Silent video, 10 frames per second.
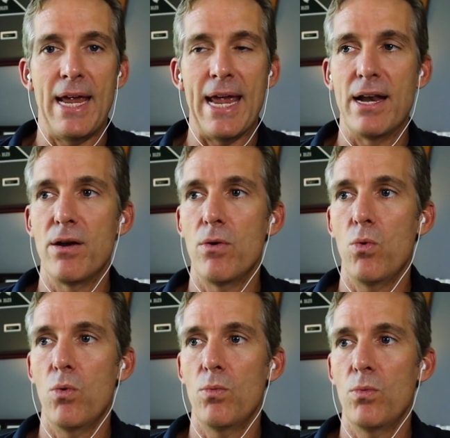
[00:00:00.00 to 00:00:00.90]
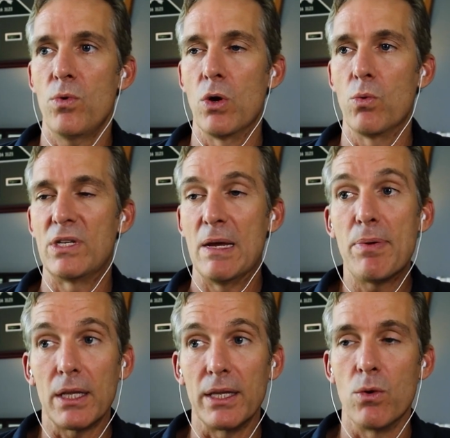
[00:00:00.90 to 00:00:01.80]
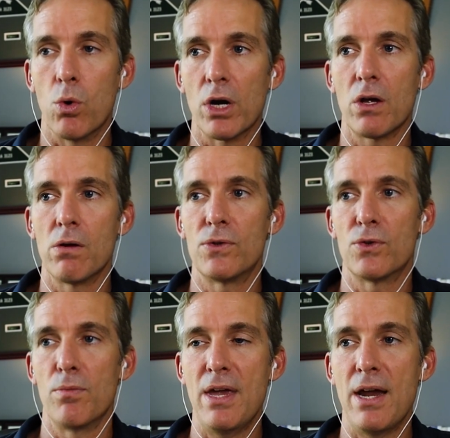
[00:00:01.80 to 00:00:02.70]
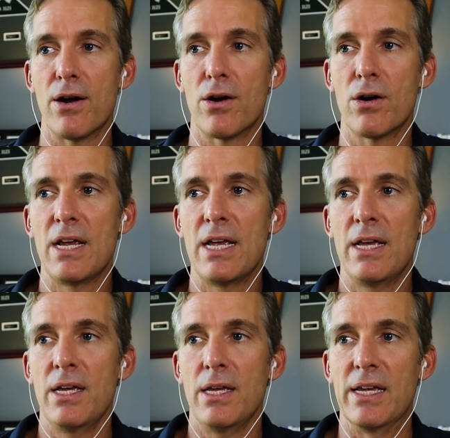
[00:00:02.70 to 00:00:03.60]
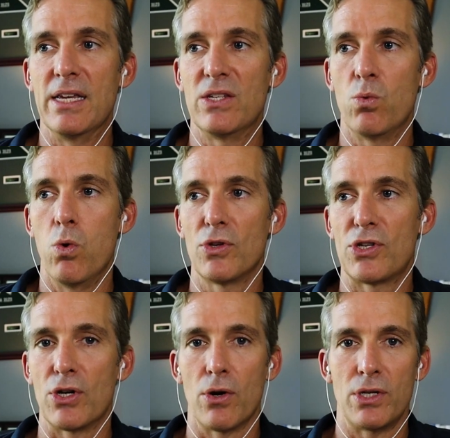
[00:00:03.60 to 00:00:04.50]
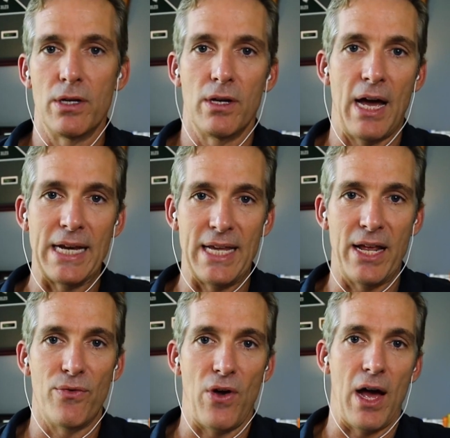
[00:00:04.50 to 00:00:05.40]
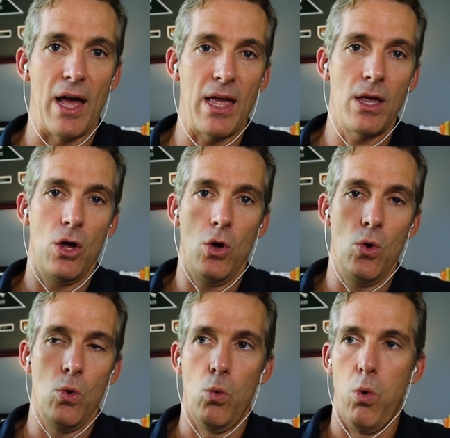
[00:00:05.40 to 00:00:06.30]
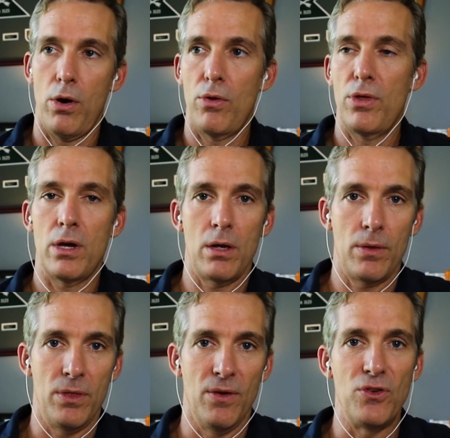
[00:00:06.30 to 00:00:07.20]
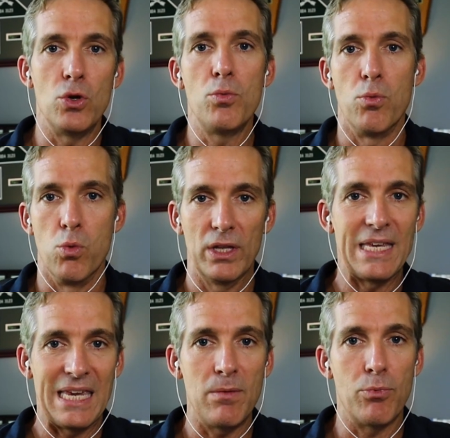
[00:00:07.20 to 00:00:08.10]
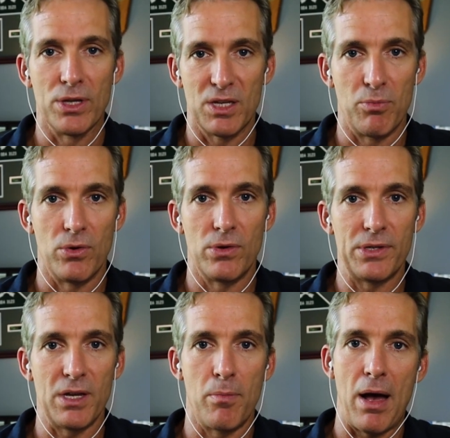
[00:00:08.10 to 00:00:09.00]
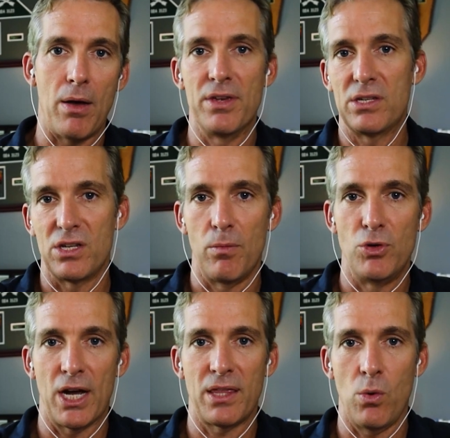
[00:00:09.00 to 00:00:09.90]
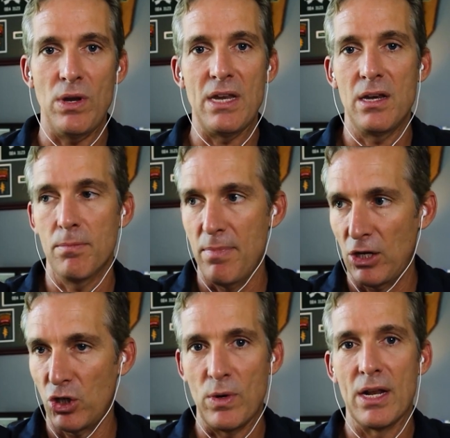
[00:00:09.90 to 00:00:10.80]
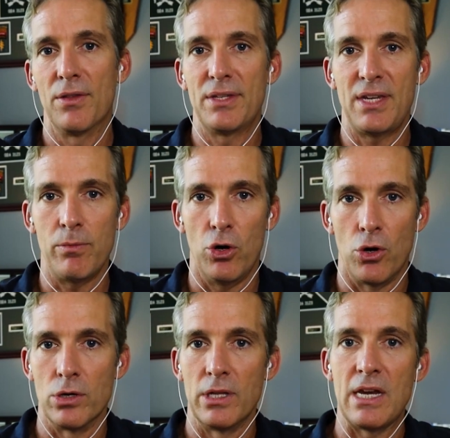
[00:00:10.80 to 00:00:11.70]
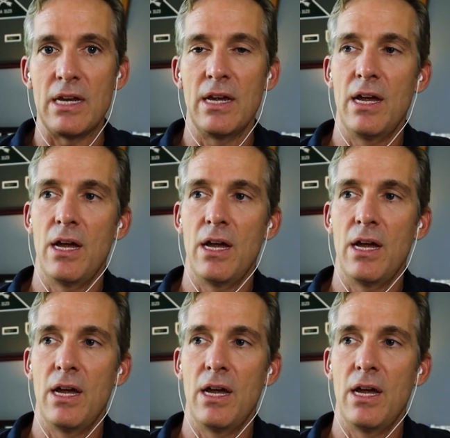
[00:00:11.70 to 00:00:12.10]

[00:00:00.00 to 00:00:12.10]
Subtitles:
And, typically where it goes from there is we'll start to identify what are the few really key principles about this subject that we need to make sure we get on the table early.